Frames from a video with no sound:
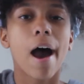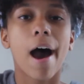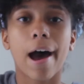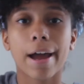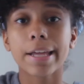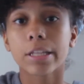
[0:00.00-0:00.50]

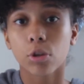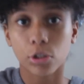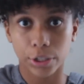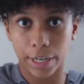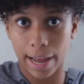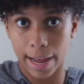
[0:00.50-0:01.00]
I
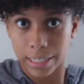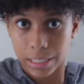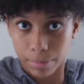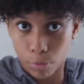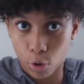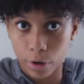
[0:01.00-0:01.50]
thought that I had
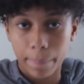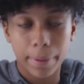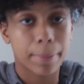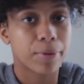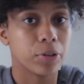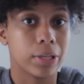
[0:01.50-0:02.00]
some more,
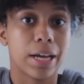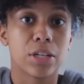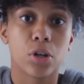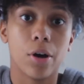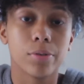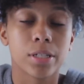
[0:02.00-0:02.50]
but apparently I
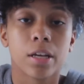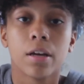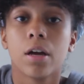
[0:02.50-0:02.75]
don't.